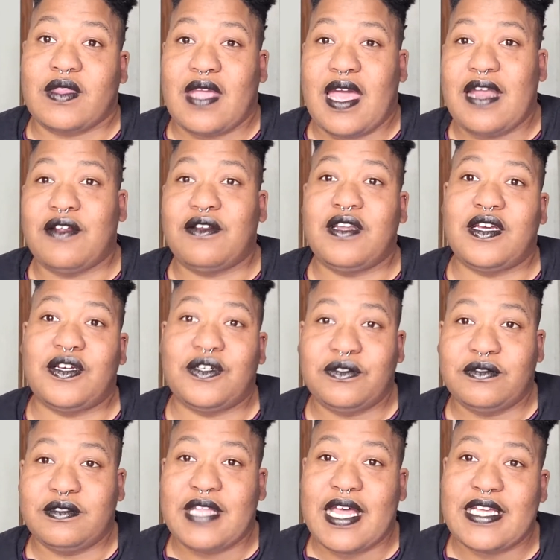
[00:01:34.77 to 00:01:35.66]
I don't
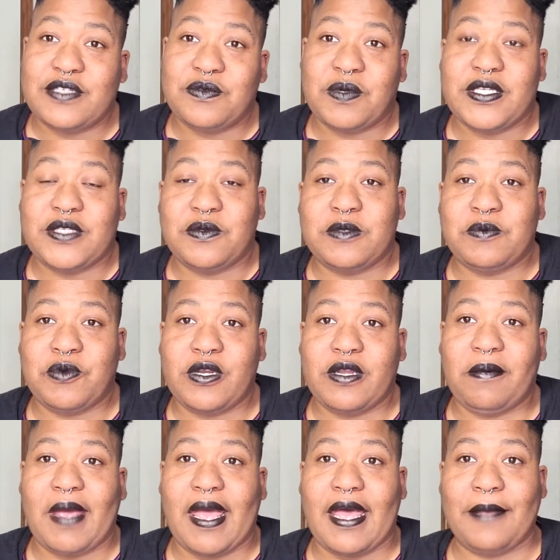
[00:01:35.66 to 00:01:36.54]
know, last week's was
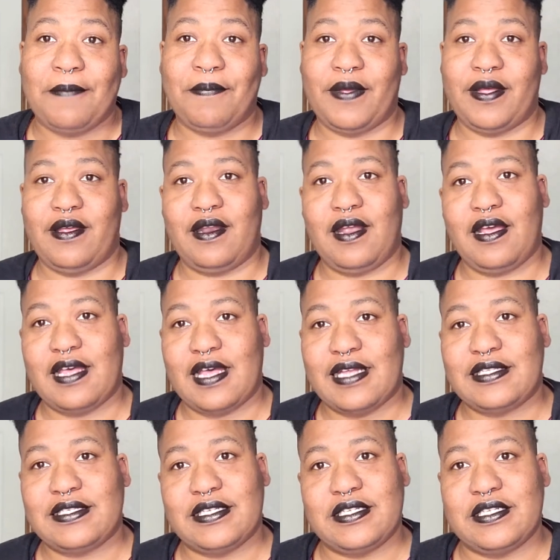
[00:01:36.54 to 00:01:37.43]
pretty bad, but
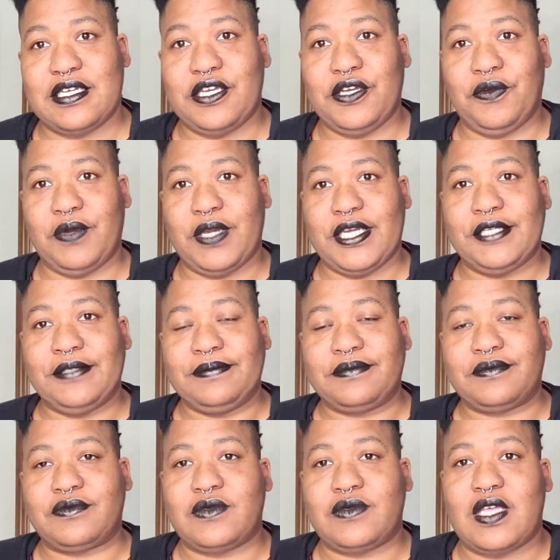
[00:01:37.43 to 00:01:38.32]
I tend to agree
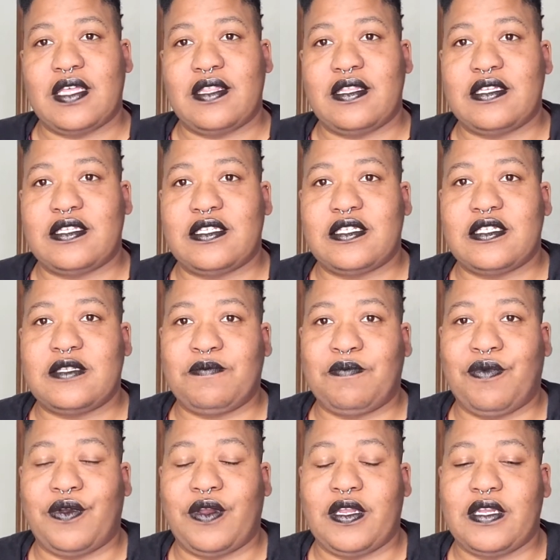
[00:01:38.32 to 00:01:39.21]
that this is
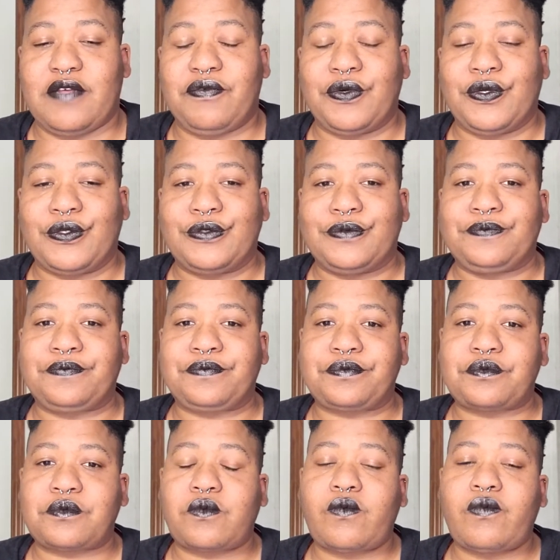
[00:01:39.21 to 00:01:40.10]
pretty difficult.
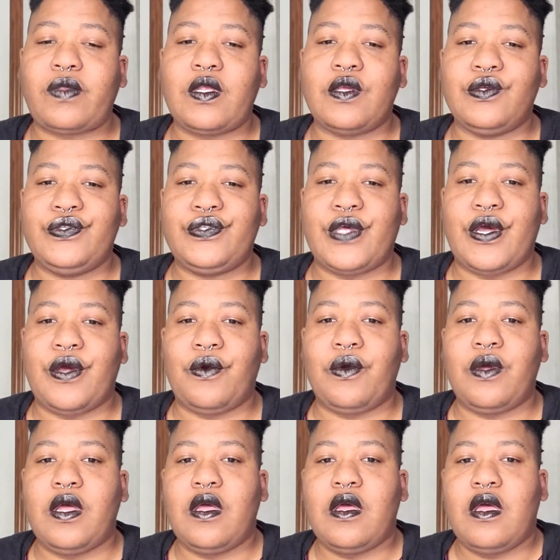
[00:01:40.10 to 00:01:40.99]

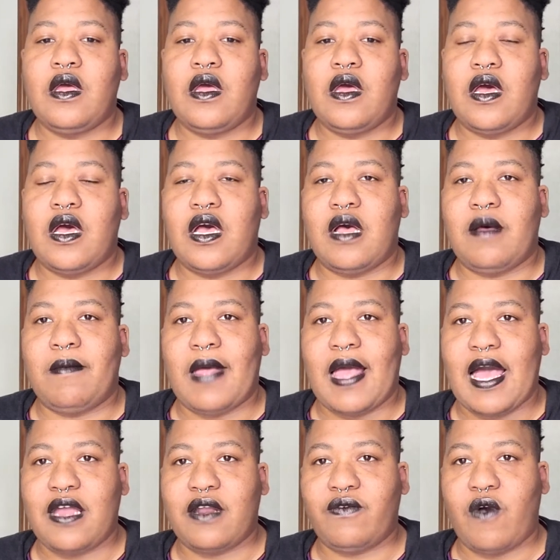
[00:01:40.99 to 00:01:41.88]
So,
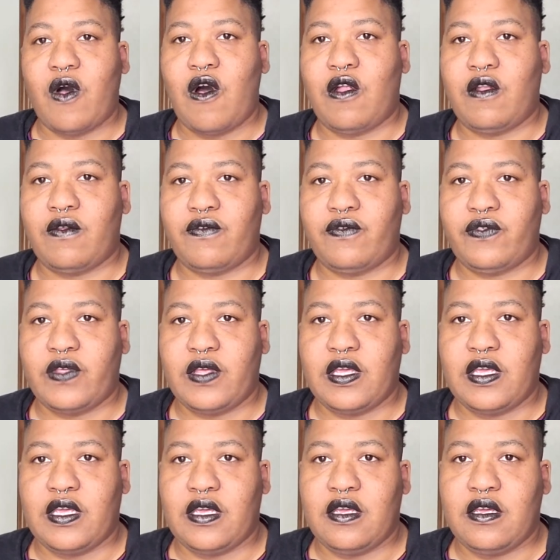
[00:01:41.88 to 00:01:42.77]
out of all of
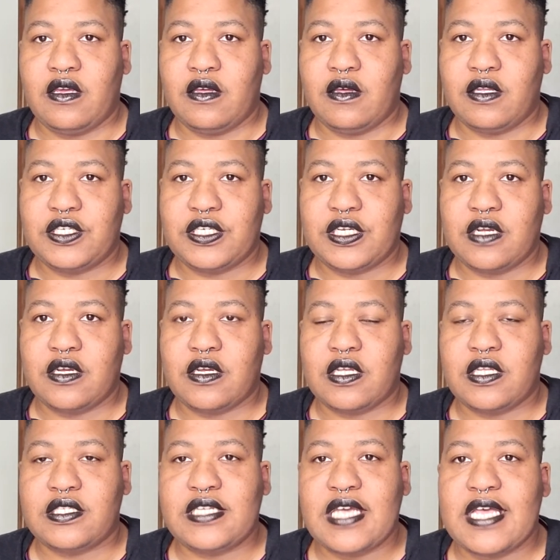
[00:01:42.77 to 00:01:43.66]
the
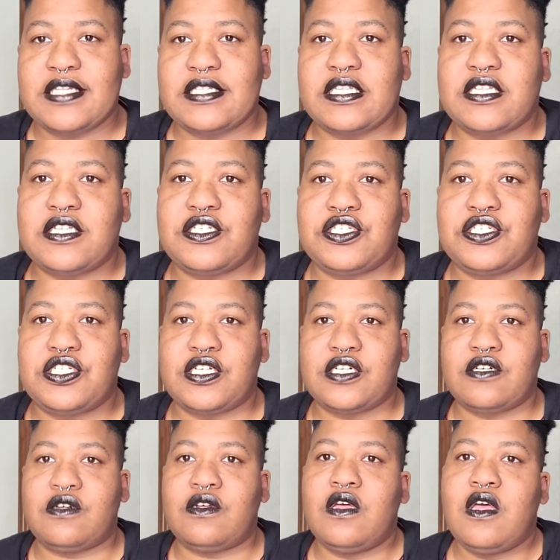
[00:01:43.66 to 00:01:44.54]
contestants,
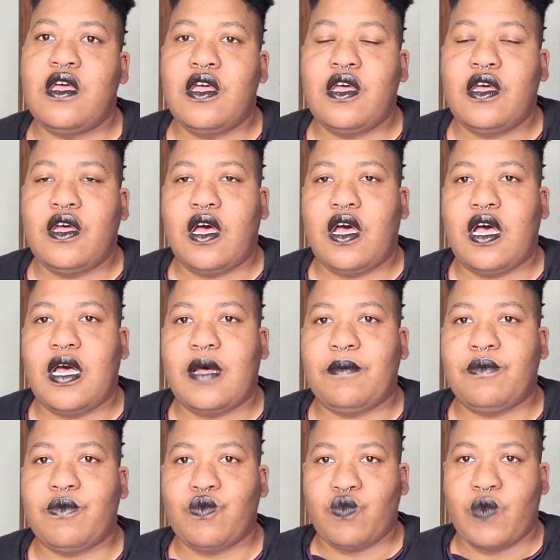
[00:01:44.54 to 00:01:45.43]
Jill
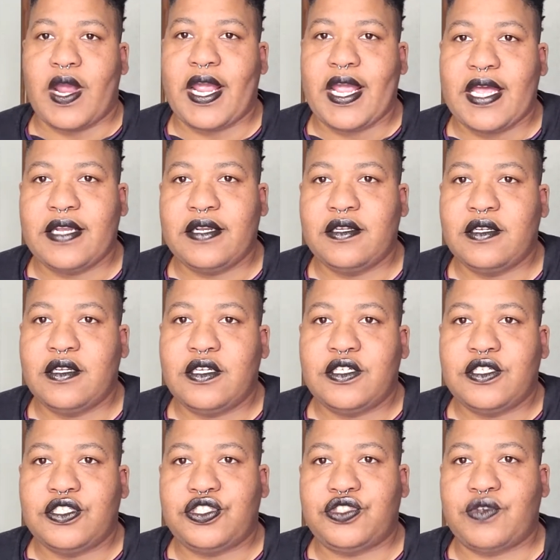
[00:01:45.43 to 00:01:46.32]
ran
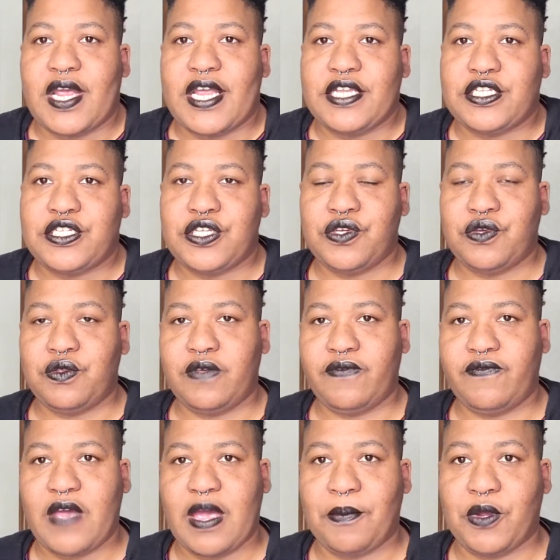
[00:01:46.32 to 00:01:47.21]
straight to
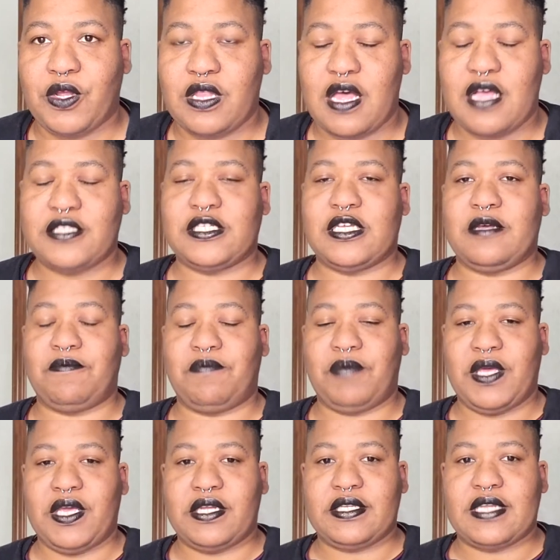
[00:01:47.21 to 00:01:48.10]
the fabric closet and
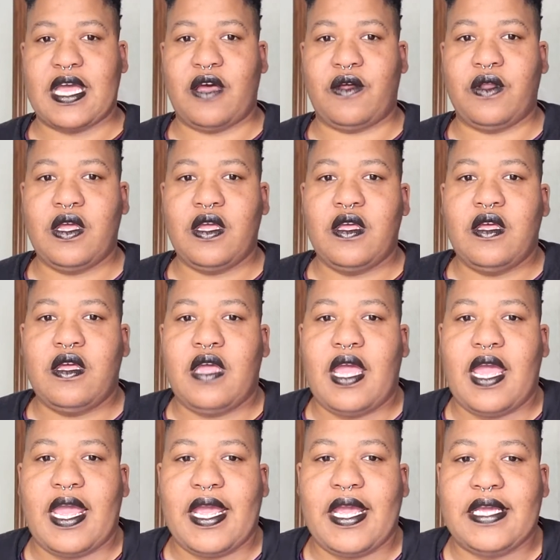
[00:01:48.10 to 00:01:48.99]
picked out
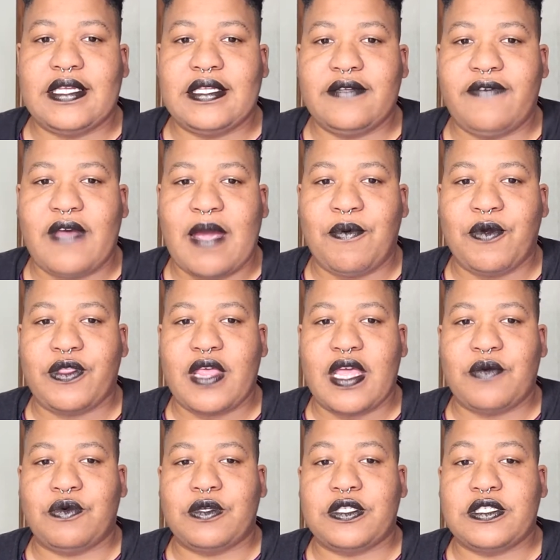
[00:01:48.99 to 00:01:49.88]
a fabric
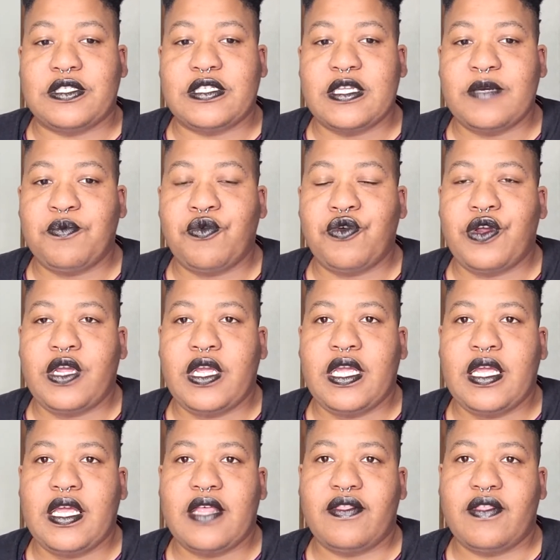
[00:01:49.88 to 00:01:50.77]
that was
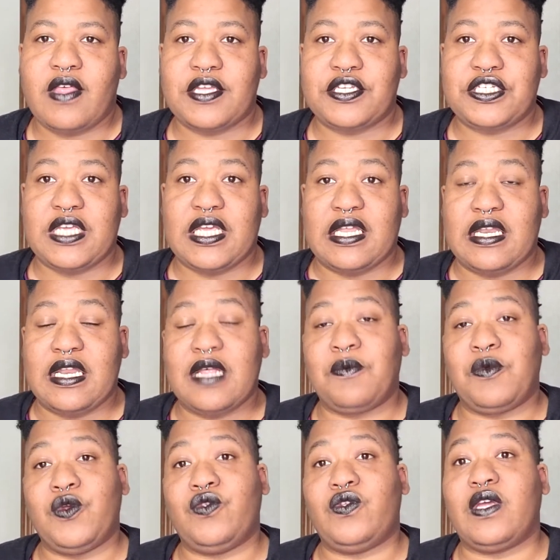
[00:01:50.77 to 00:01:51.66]
slippery that she ended
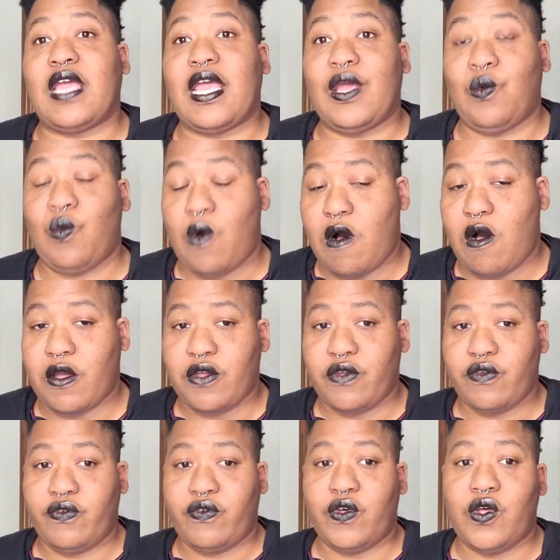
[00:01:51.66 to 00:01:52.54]
up using a
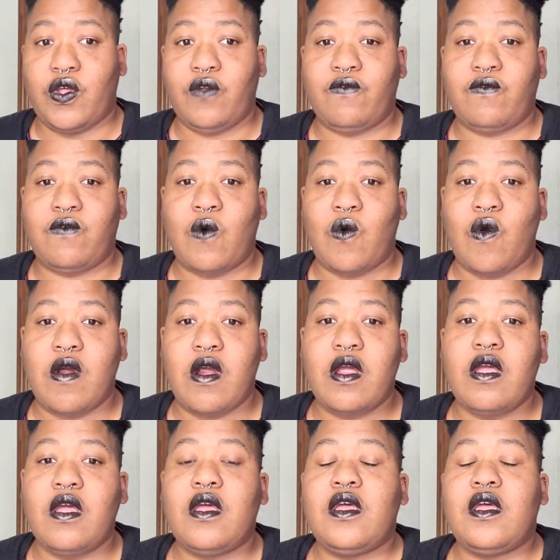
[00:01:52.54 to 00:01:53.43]
walking foot
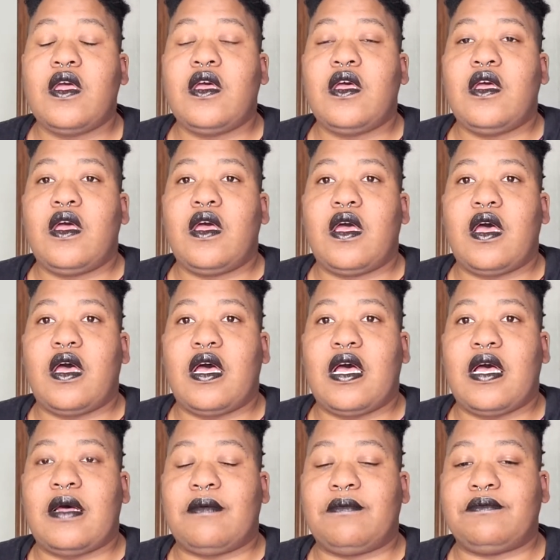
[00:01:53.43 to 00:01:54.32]
for.
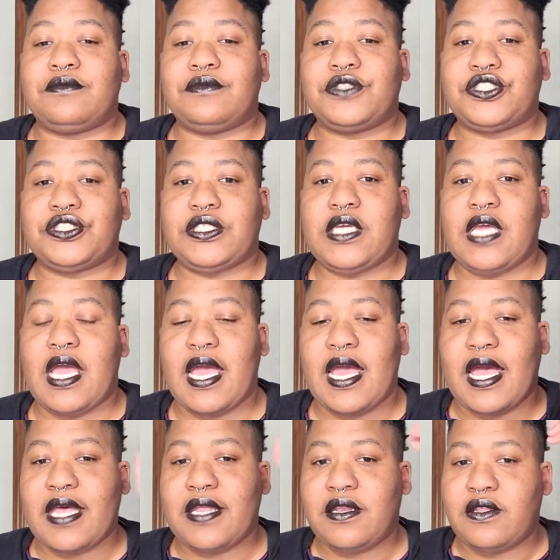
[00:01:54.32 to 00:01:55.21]
She
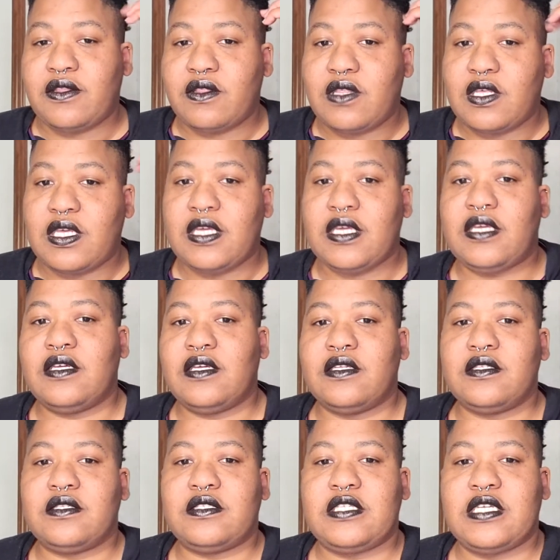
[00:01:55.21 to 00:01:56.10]
had the
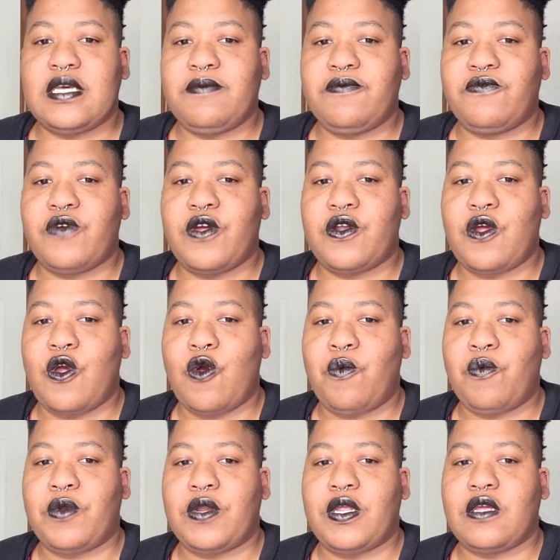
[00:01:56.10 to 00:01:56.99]
zip front
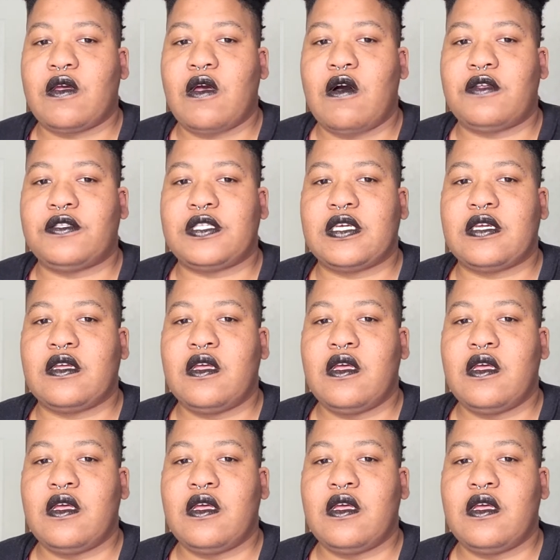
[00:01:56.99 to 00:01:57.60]
opening caused